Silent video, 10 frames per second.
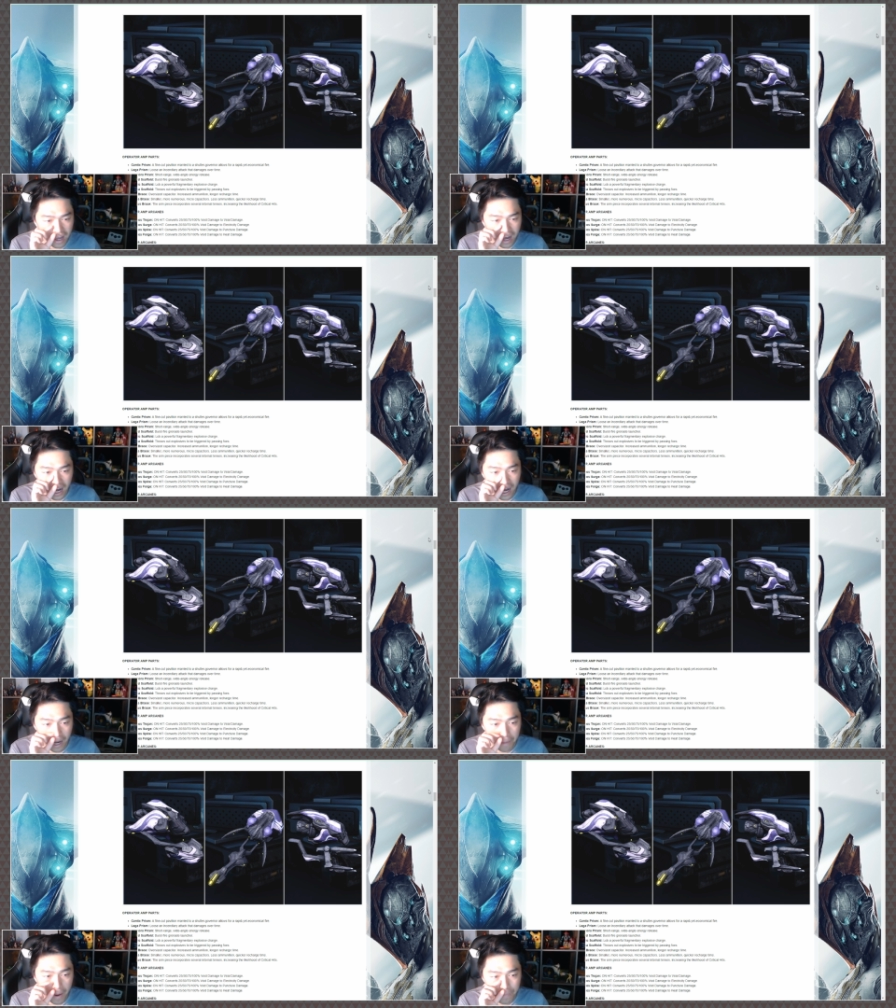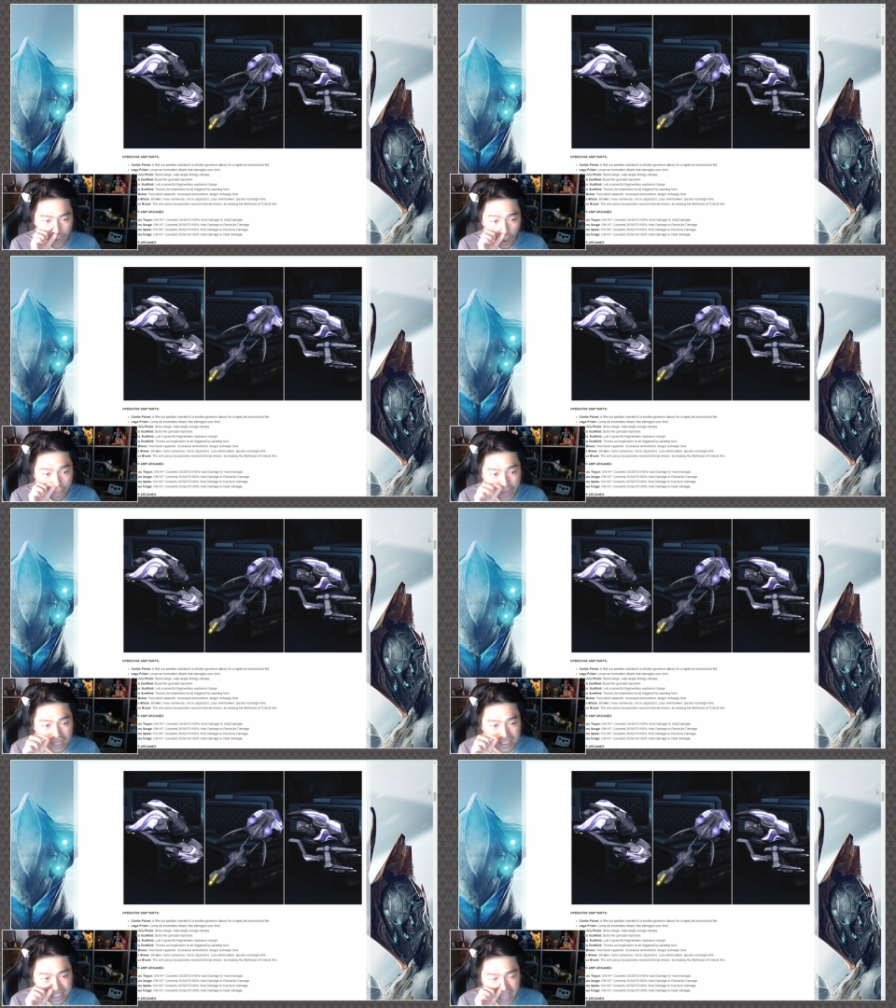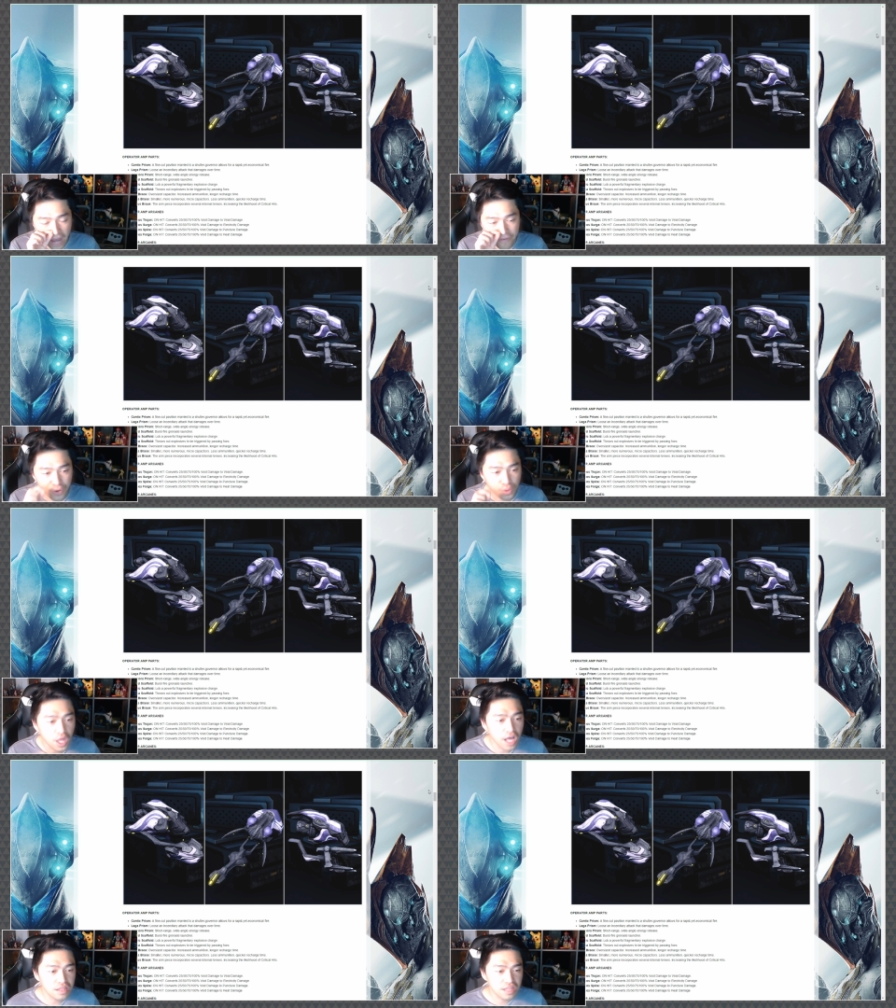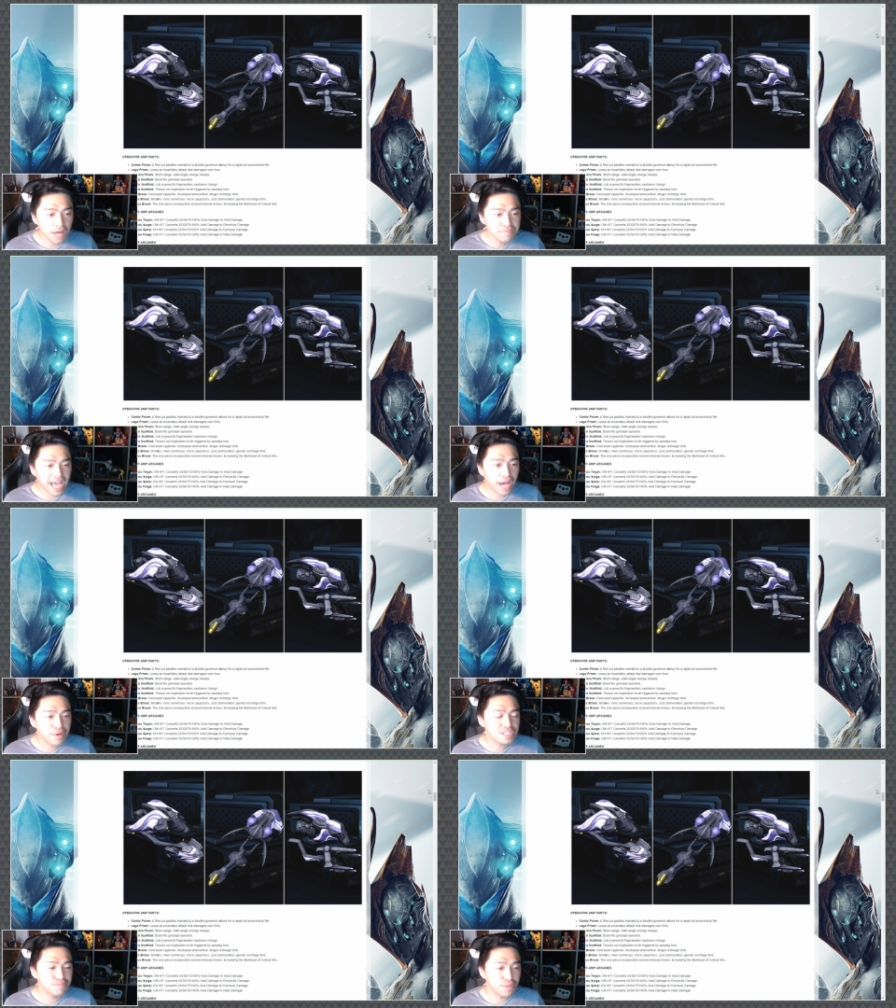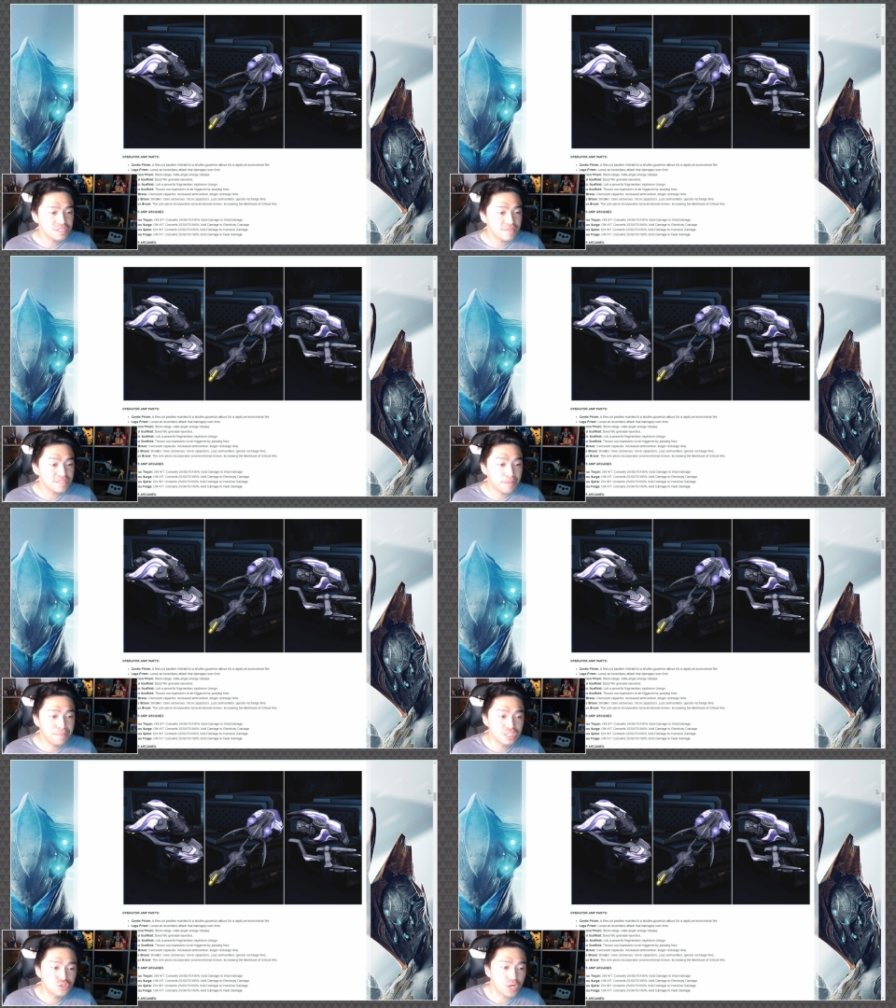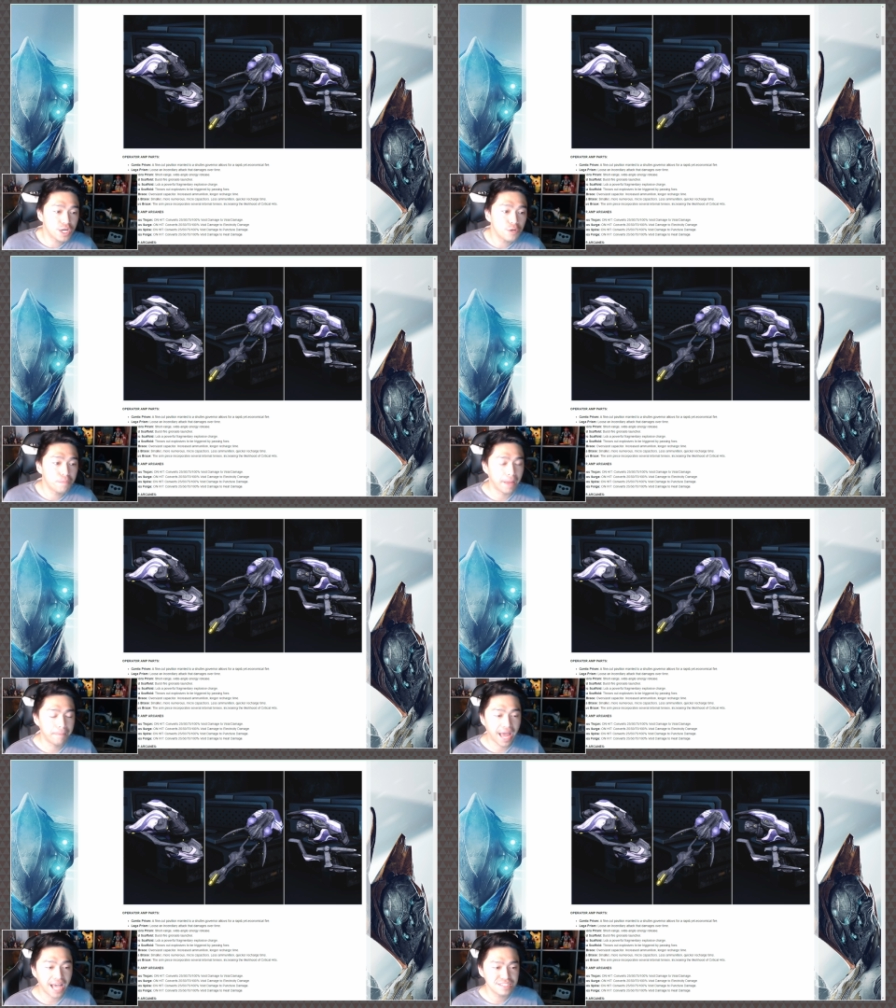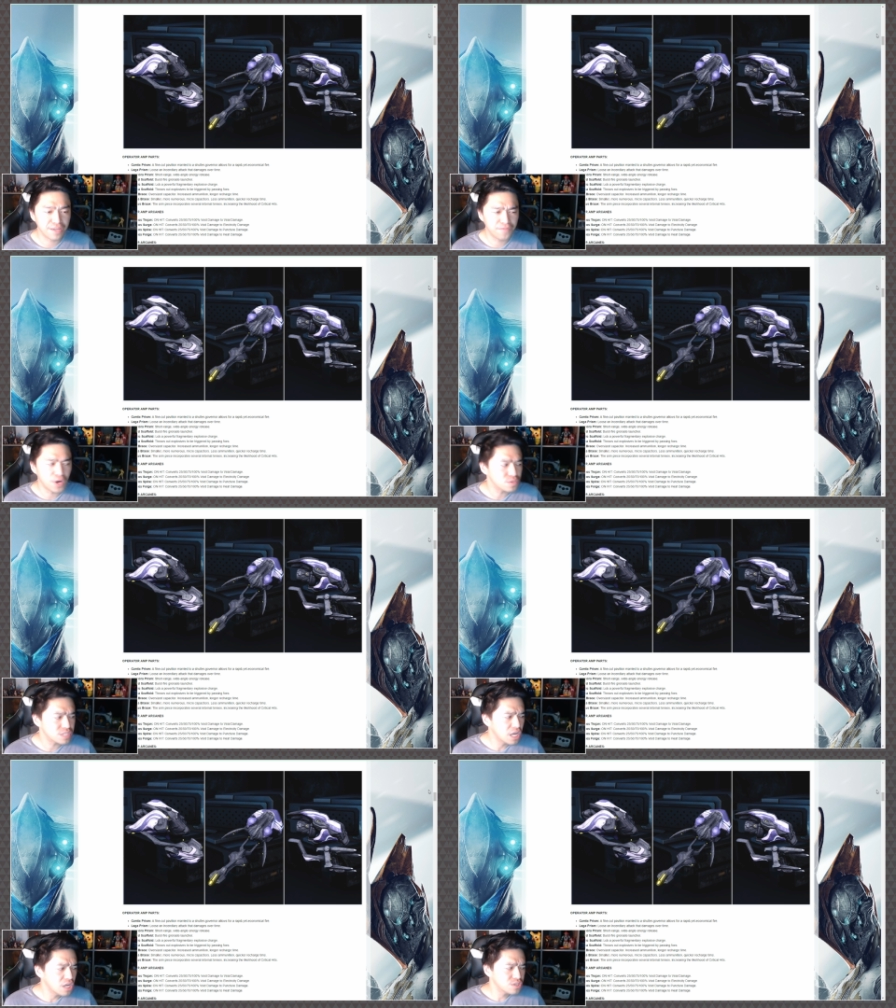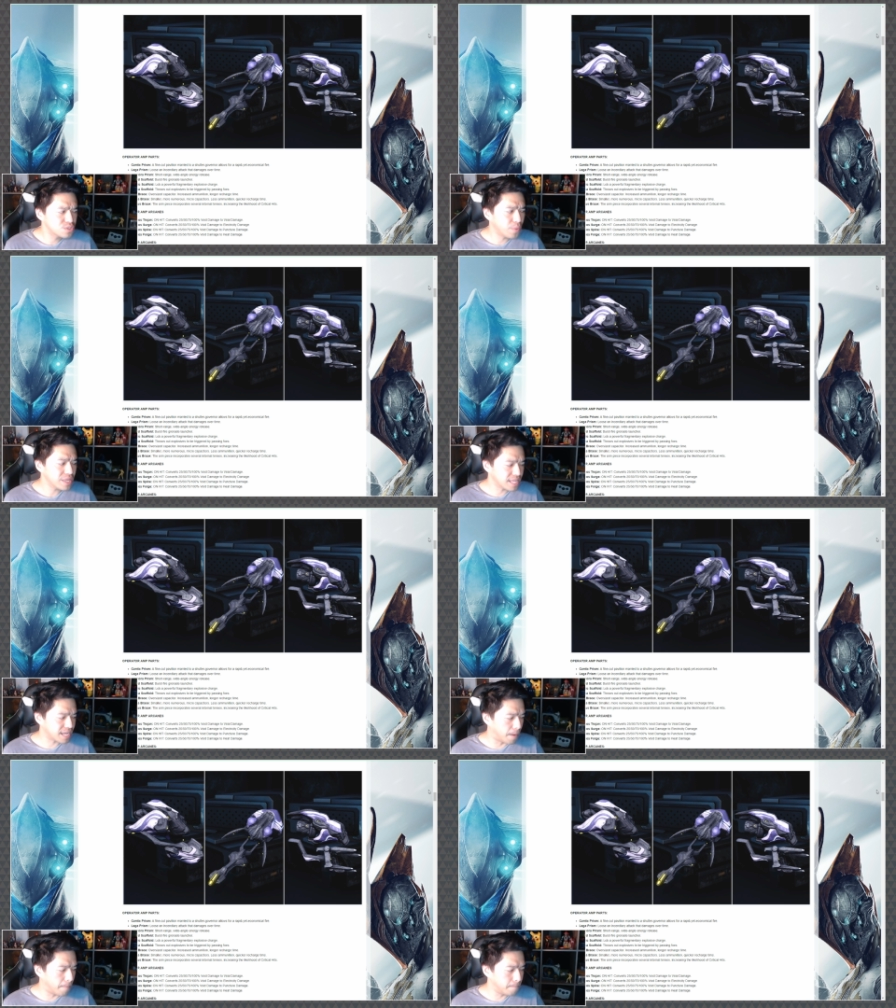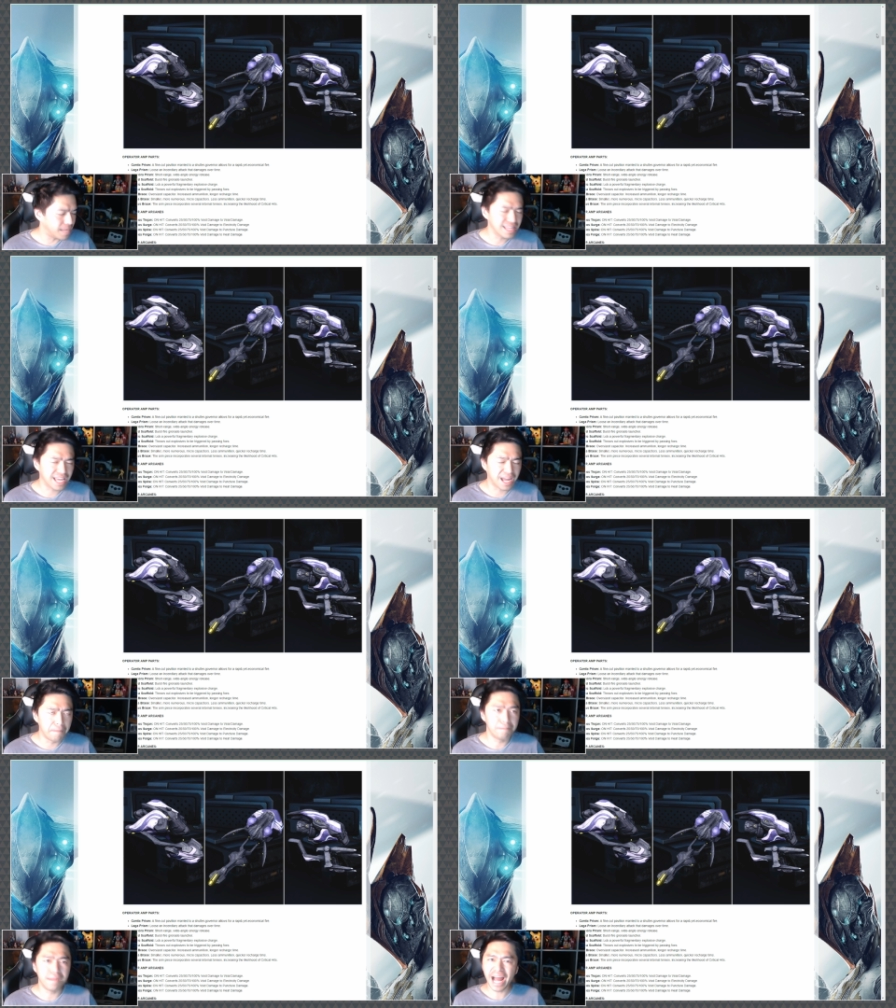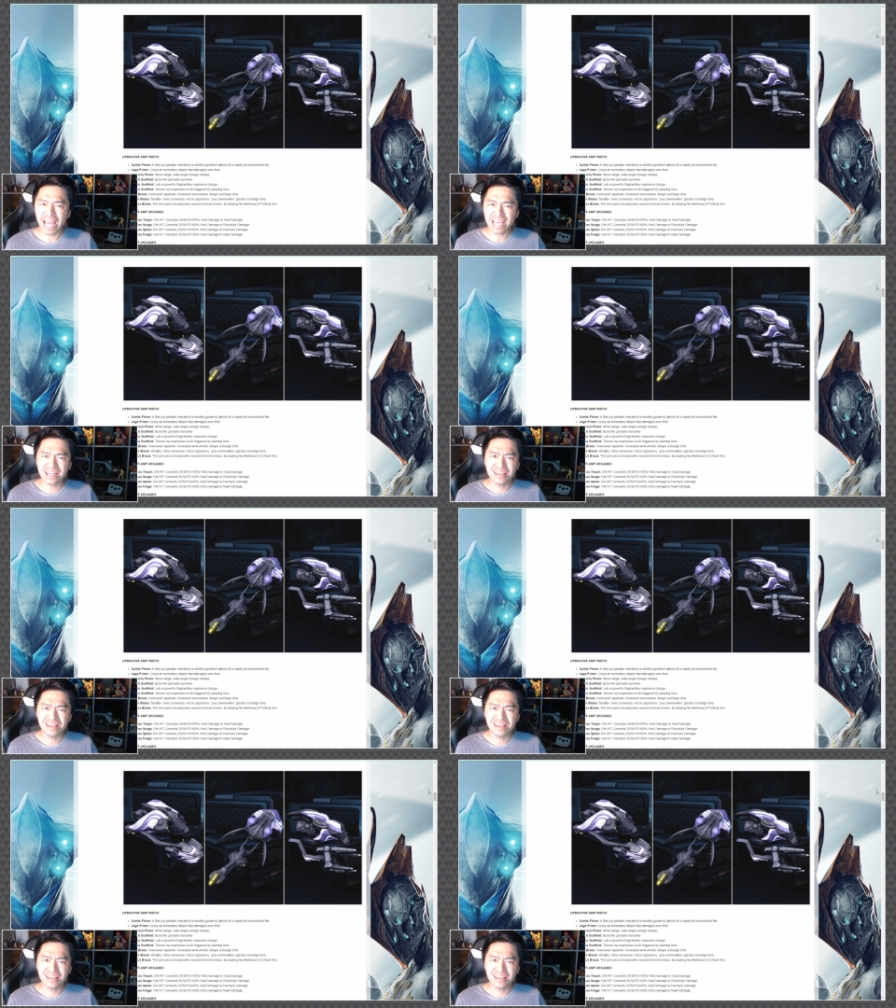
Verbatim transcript: Um, Propa Scaffold lobs out explosives to be triggered by passing foes. So wait, like a like a mine?